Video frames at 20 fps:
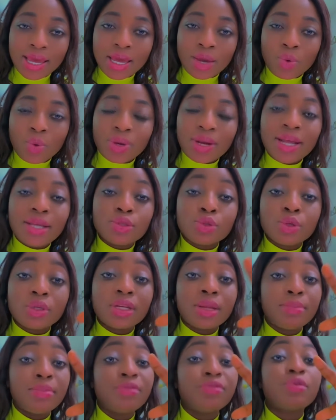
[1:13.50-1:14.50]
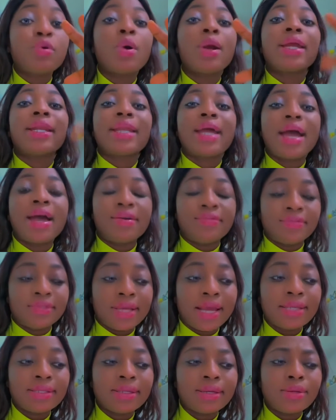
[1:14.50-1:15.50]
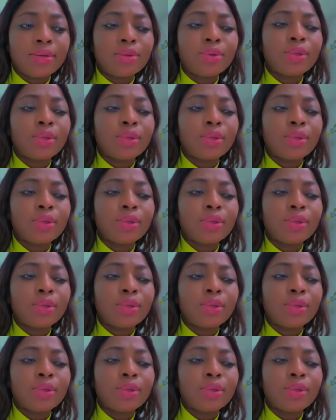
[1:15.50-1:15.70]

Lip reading: when I saw the before and after, I said,